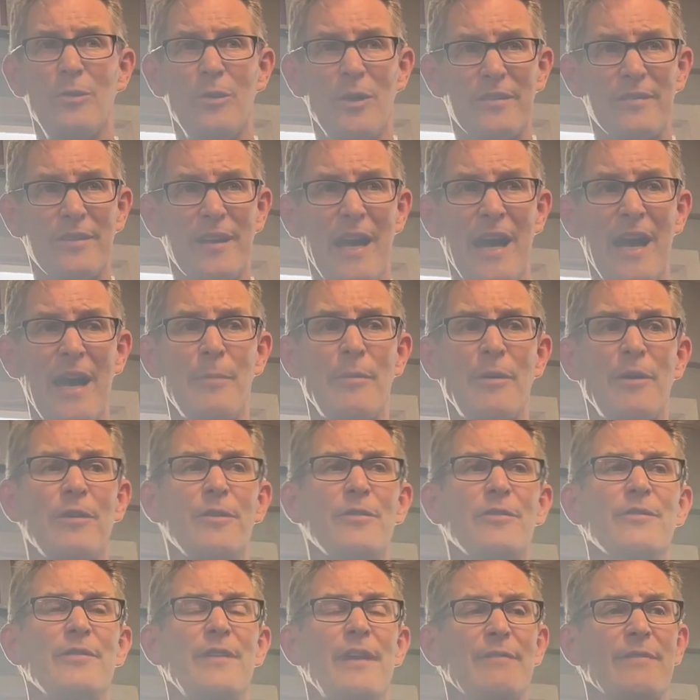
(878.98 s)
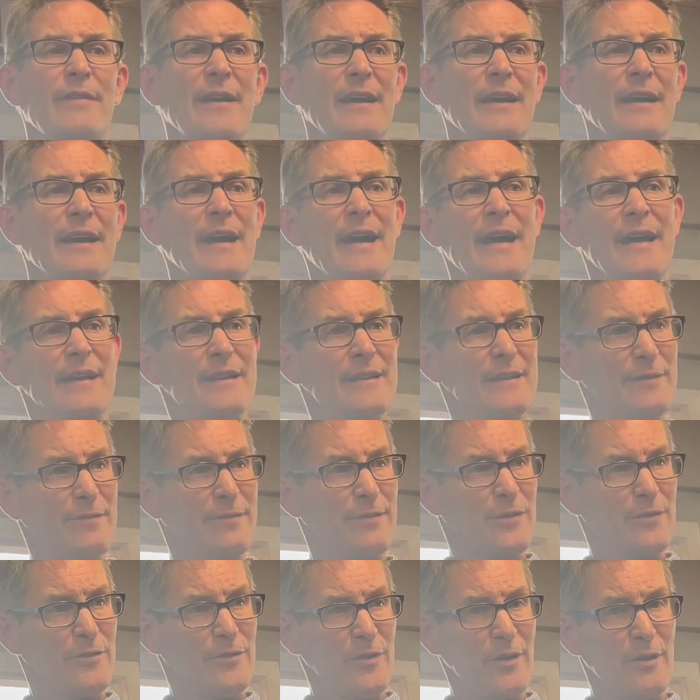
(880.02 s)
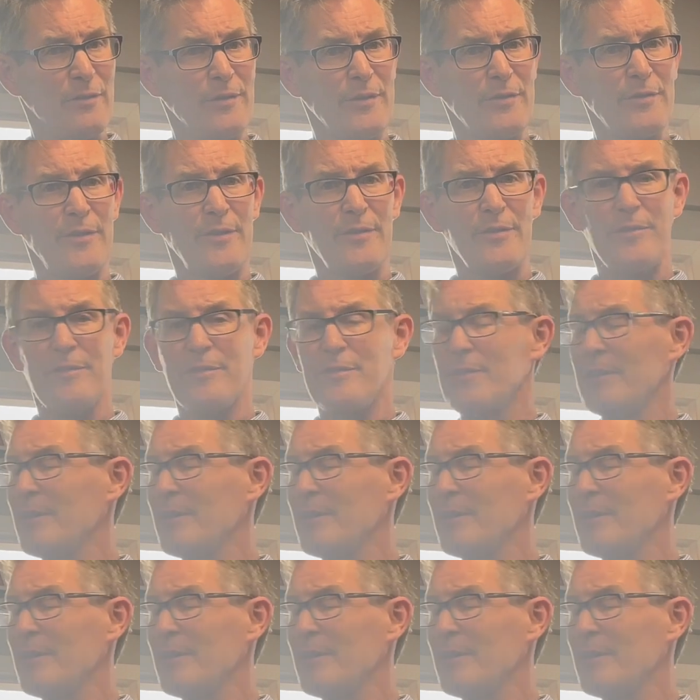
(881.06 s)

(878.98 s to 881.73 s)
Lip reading: U.S. Commerce. They've got a lot of different services.